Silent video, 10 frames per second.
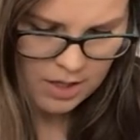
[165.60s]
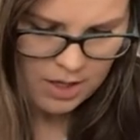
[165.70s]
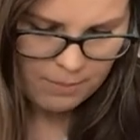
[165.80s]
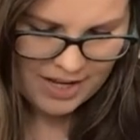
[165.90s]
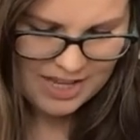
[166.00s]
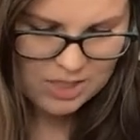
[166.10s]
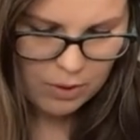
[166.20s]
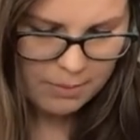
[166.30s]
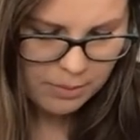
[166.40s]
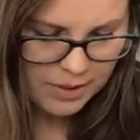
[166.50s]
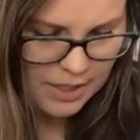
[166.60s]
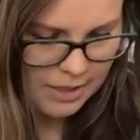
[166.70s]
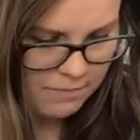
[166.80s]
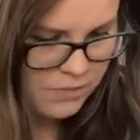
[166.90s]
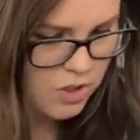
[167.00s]
But it's probably,
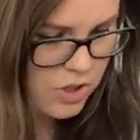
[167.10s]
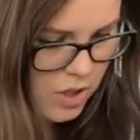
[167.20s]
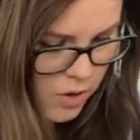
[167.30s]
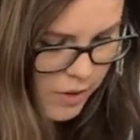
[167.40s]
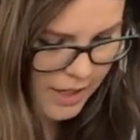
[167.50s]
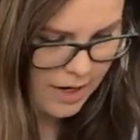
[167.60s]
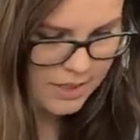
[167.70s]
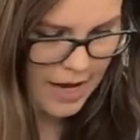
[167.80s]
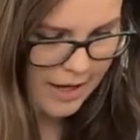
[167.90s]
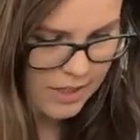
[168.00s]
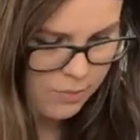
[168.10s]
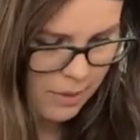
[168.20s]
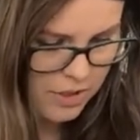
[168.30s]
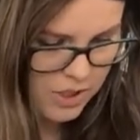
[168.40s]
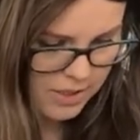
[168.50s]
there's no care tag. It's
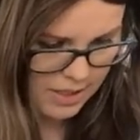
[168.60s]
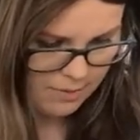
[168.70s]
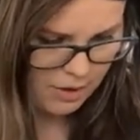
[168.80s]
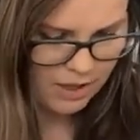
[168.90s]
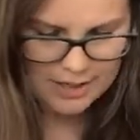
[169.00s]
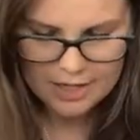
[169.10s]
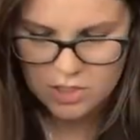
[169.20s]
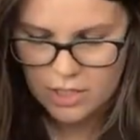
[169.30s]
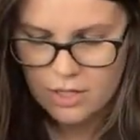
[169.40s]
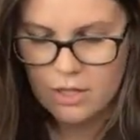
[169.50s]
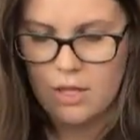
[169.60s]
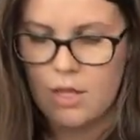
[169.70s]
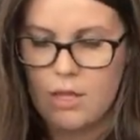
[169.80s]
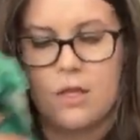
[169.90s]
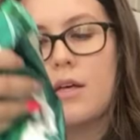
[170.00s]
probably just a polyester.
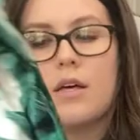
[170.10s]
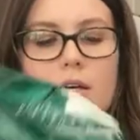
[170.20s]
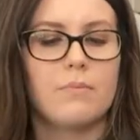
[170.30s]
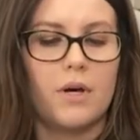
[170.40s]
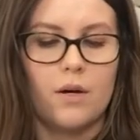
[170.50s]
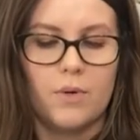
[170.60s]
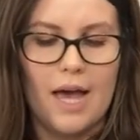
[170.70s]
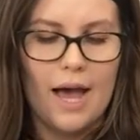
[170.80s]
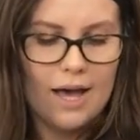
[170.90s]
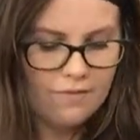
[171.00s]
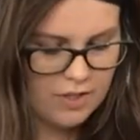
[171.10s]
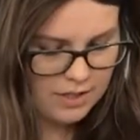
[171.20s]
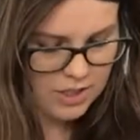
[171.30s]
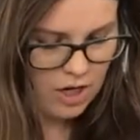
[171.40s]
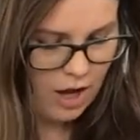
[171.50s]
But we have the
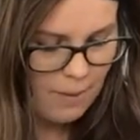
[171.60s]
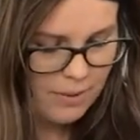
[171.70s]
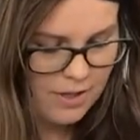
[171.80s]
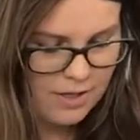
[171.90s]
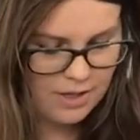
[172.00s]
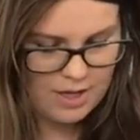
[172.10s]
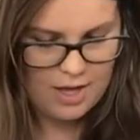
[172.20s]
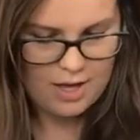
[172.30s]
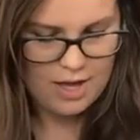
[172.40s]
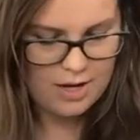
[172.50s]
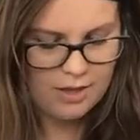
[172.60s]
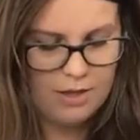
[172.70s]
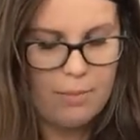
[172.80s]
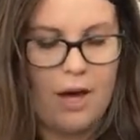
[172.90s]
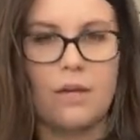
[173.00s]
top and the
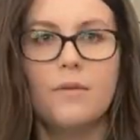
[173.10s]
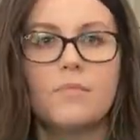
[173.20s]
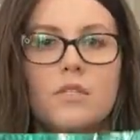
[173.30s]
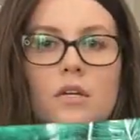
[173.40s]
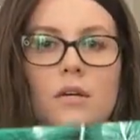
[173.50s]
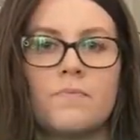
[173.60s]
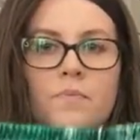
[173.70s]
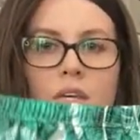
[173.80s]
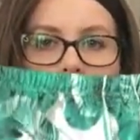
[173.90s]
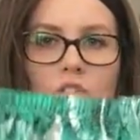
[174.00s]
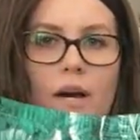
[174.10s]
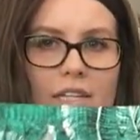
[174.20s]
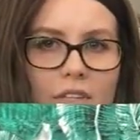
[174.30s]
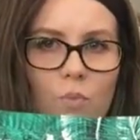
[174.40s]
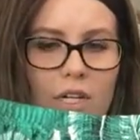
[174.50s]
bottoms. So I
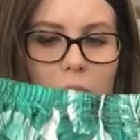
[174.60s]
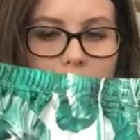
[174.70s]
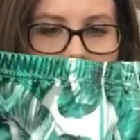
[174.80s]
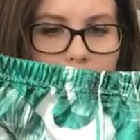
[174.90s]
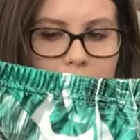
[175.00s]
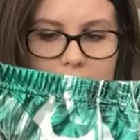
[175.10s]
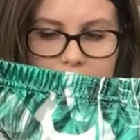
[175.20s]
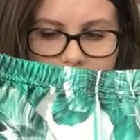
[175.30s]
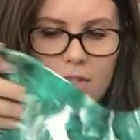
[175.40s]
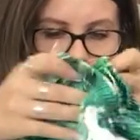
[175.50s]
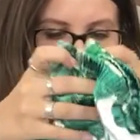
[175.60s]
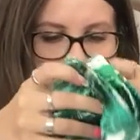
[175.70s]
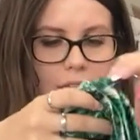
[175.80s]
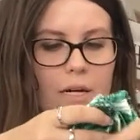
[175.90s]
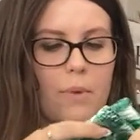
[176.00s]
definitely will be selling these, even though they're
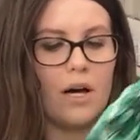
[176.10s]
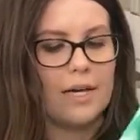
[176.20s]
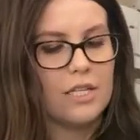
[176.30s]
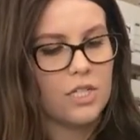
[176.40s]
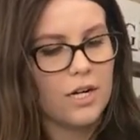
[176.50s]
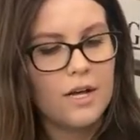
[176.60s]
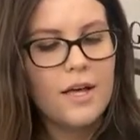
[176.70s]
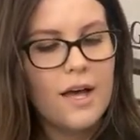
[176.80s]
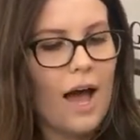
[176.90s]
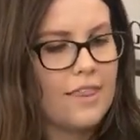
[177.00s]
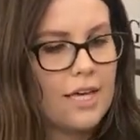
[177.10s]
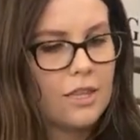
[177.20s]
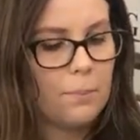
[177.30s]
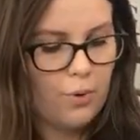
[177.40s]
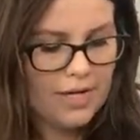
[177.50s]
just like a polyester, I think the
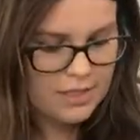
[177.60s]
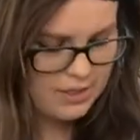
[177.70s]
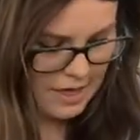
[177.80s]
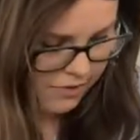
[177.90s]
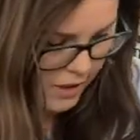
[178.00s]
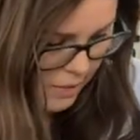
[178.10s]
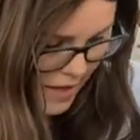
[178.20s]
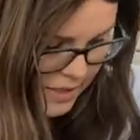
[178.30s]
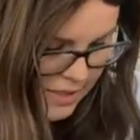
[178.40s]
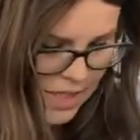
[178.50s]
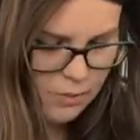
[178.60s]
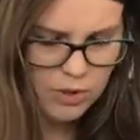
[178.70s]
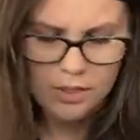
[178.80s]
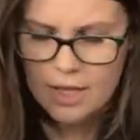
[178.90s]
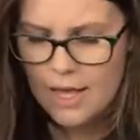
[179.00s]
print definitely makes it
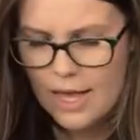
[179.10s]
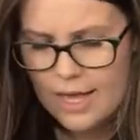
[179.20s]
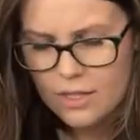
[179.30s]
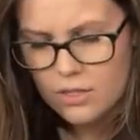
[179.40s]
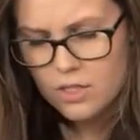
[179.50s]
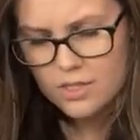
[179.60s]
sellable and it looks